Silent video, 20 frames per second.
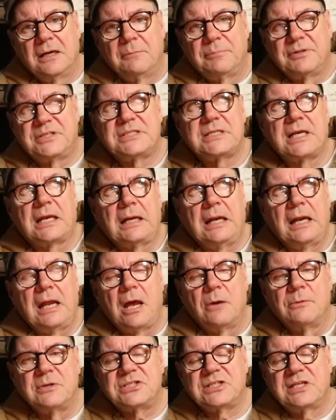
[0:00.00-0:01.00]
particularly
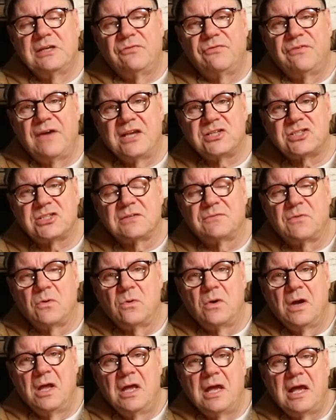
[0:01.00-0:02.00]
at a whisky
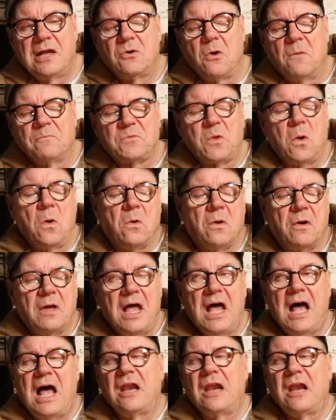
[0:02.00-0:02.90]
festival, and go, oh,